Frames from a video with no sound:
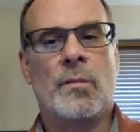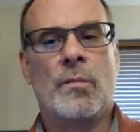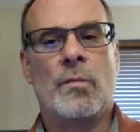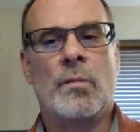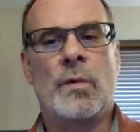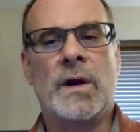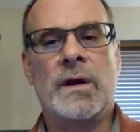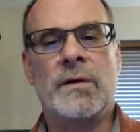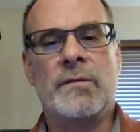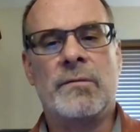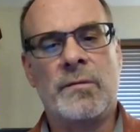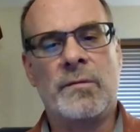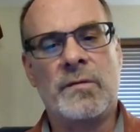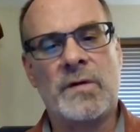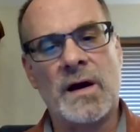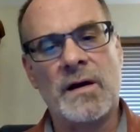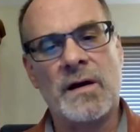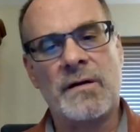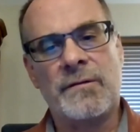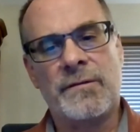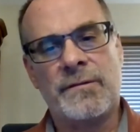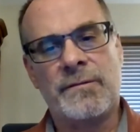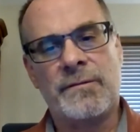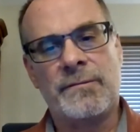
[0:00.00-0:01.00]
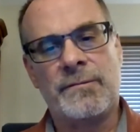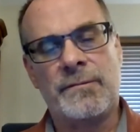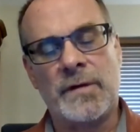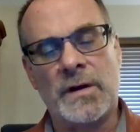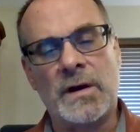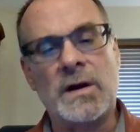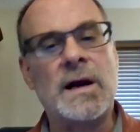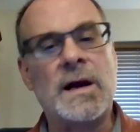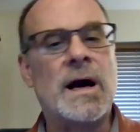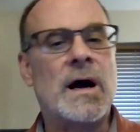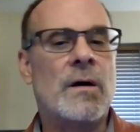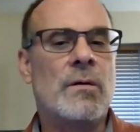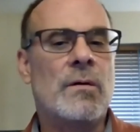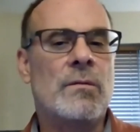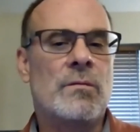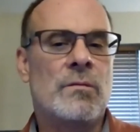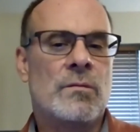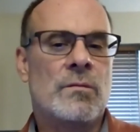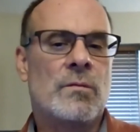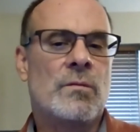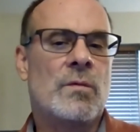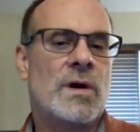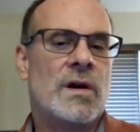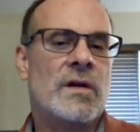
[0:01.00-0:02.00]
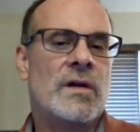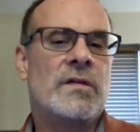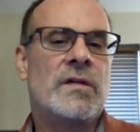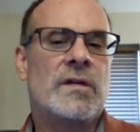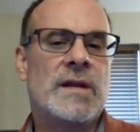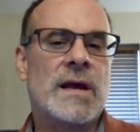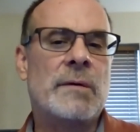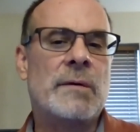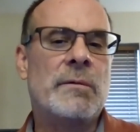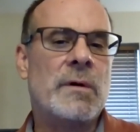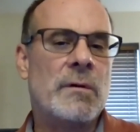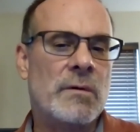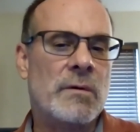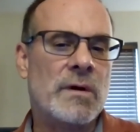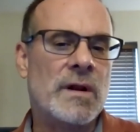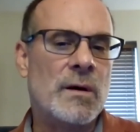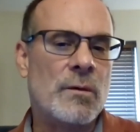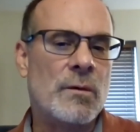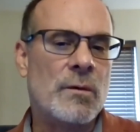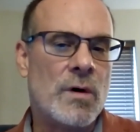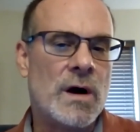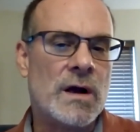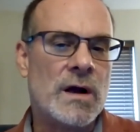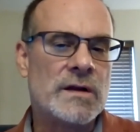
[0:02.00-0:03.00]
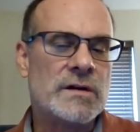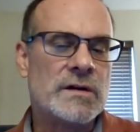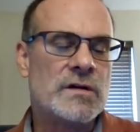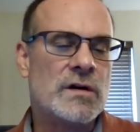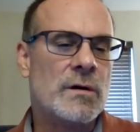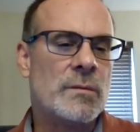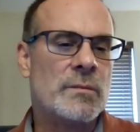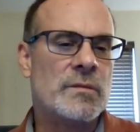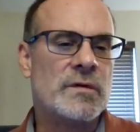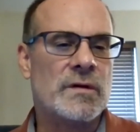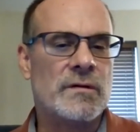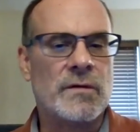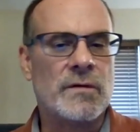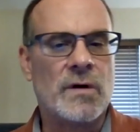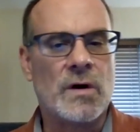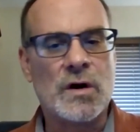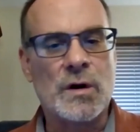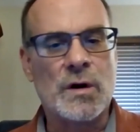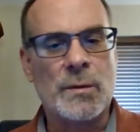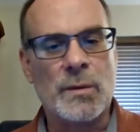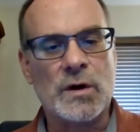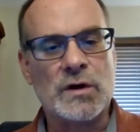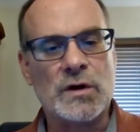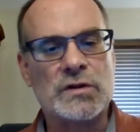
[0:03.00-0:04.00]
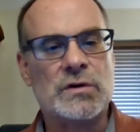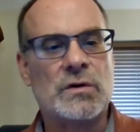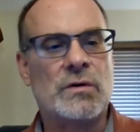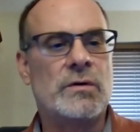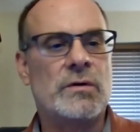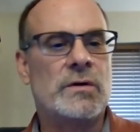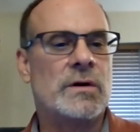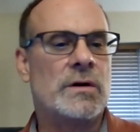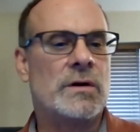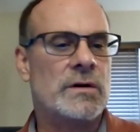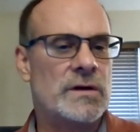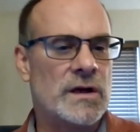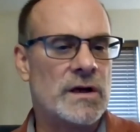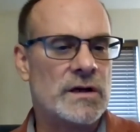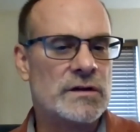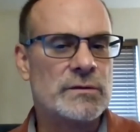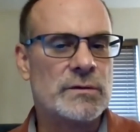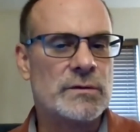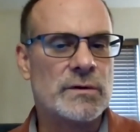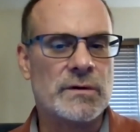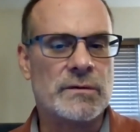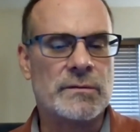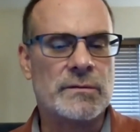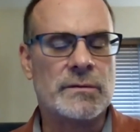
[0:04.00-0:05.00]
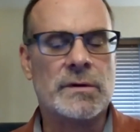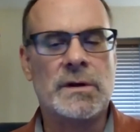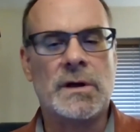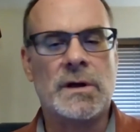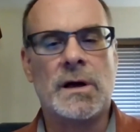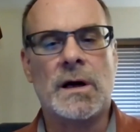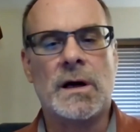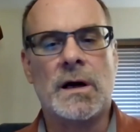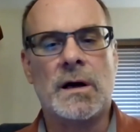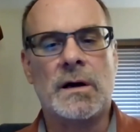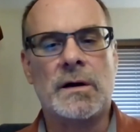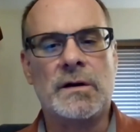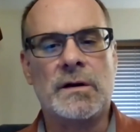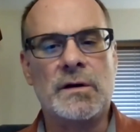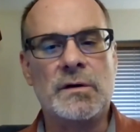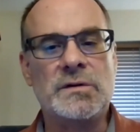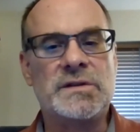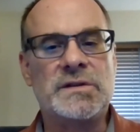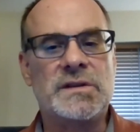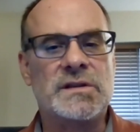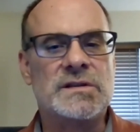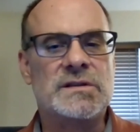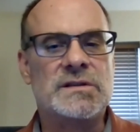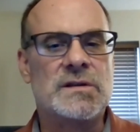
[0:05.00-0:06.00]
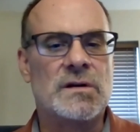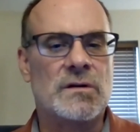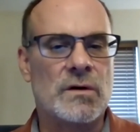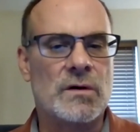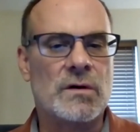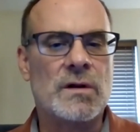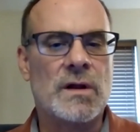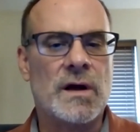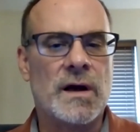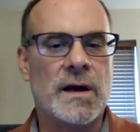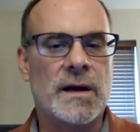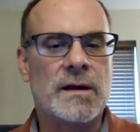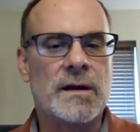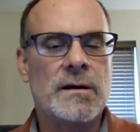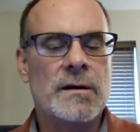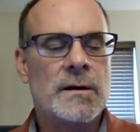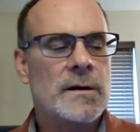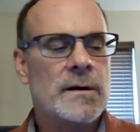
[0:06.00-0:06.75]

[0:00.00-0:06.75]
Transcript: we've got to figure out what is it that we really want in terms of our commercial and our industrial uses to look like.